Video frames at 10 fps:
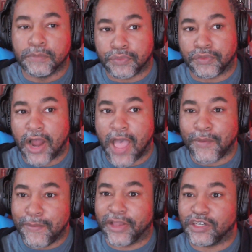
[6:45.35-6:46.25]
Prime
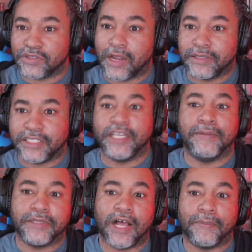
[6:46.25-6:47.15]
and Megatron
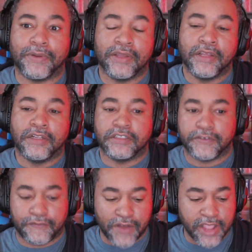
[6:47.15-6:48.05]
teamed up
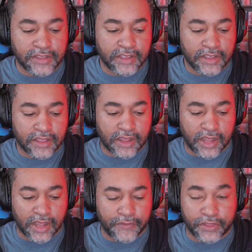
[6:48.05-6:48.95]
to fight
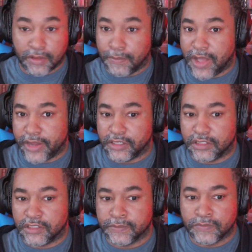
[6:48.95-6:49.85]
the
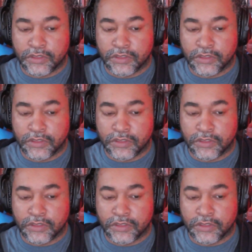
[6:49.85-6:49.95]
Combiners,